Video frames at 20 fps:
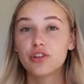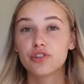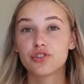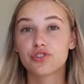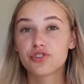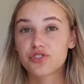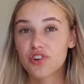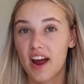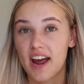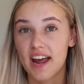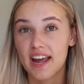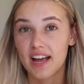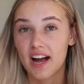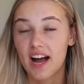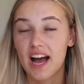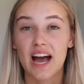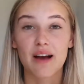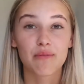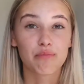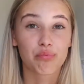straight
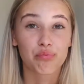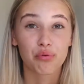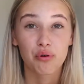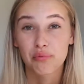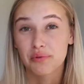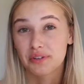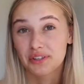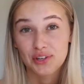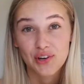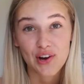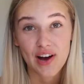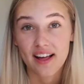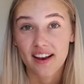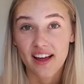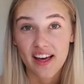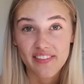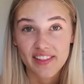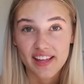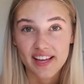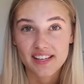and probably gonna go out
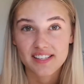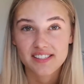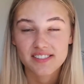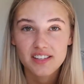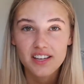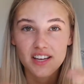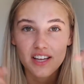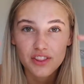like this